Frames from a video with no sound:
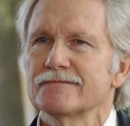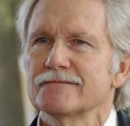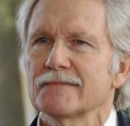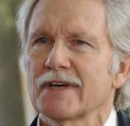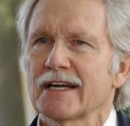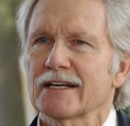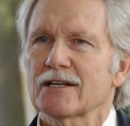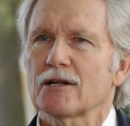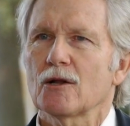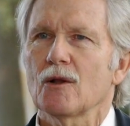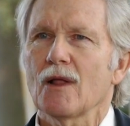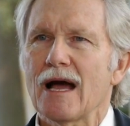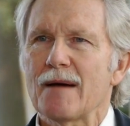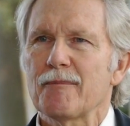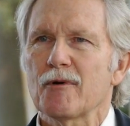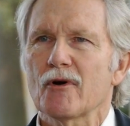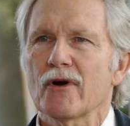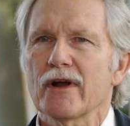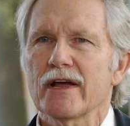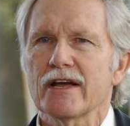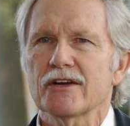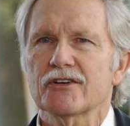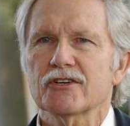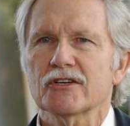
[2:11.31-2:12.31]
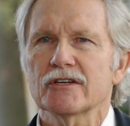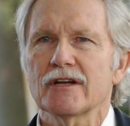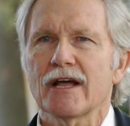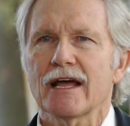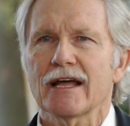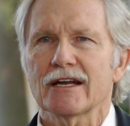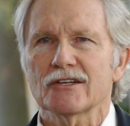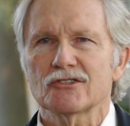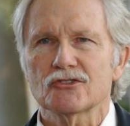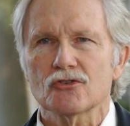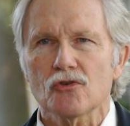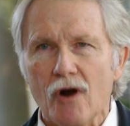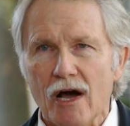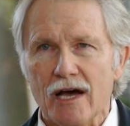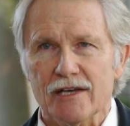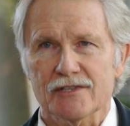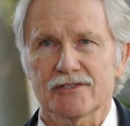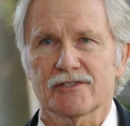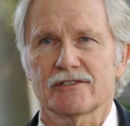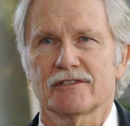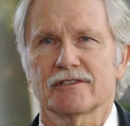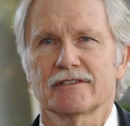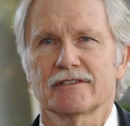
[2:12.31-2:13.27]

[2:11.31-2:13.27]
and collaboration and trust